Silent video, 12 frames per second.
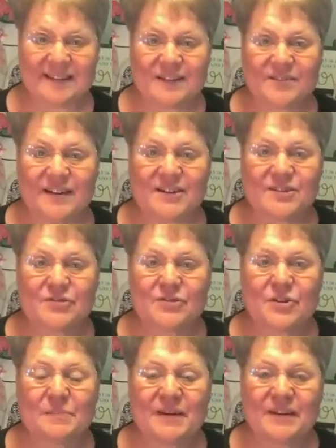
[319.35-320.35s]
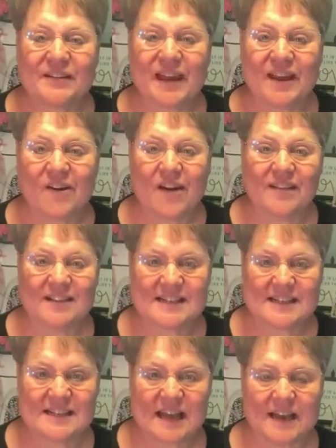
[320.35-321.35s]
Innovators group, you'll get all the
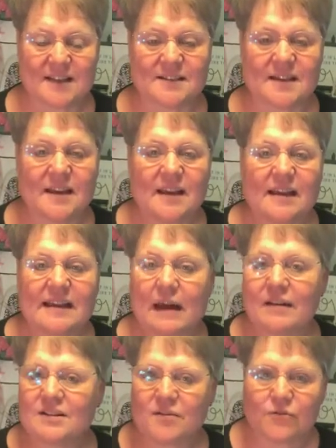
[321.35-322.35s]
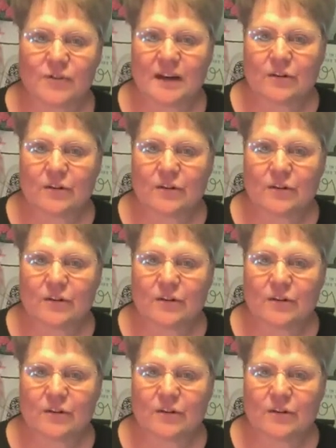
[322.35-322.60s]
details. Now, it's a free